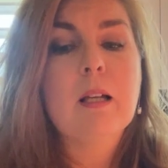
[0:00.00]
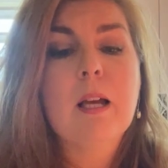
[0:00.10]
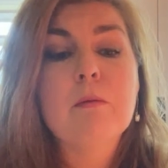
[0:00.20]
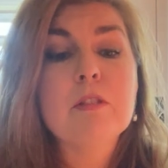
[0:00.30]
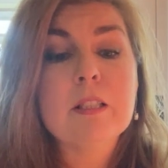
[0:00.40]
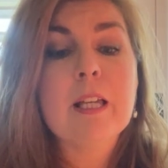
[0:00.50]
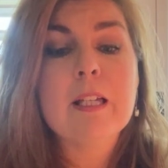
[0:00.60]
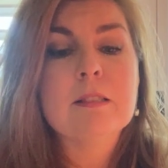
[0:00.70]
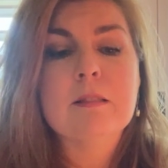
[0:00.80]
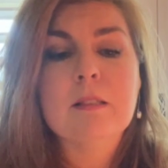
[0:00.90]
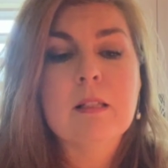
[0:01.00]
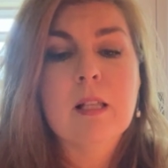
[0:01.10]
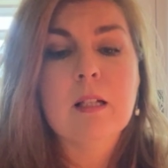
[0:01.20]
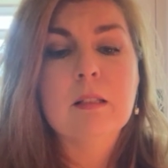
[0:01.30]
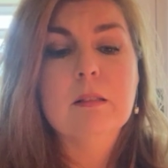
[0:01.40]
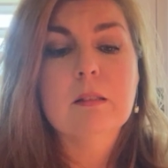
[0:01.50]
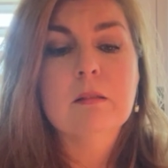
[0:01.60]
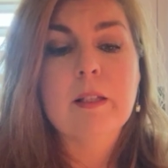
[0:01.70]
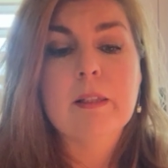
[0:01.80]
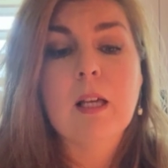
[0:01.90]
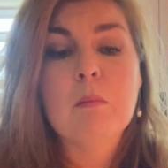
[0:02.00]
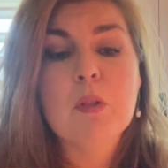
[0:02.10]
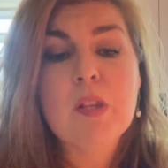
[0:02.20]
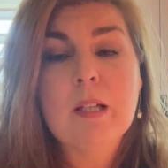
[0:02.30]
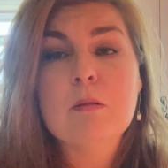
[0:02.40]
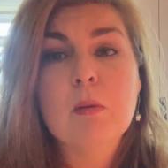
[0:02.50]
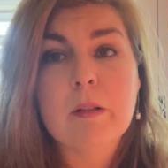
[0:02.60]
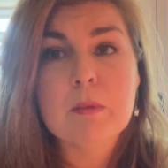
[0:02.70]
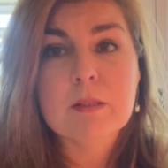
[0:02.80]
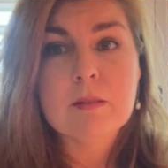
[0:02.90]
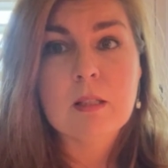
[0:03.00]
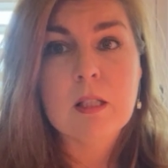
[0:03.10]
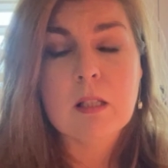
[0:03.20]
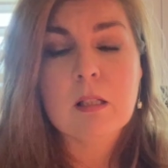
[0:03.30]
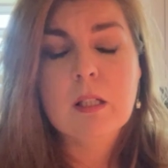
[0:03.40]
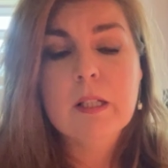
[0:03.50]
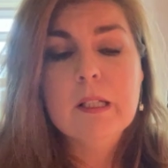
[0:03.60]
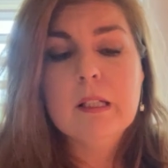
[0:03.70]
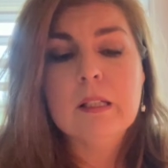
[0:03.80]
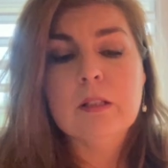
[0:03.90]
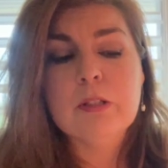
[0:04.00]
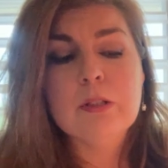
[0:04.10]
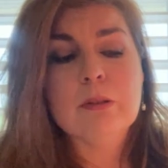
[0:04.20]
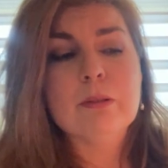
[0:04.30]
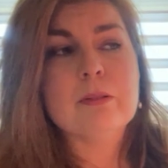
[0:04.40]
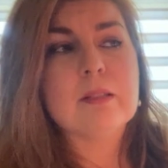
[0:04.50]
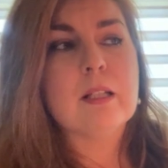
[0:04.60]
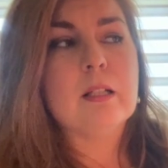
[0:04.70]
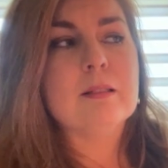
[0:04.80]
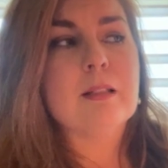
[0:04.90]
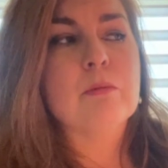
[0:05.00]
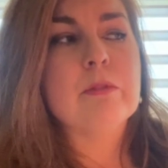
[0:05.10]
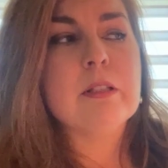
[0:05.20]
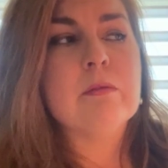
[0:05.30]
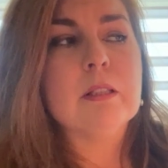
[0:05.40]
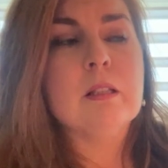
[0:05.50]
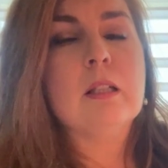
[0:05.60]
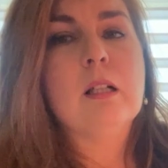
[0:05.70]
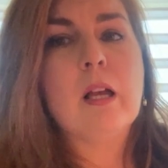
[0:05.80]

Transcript: I, I really hate to say that like that, but that's what I've been seeing in the news, and it's revealing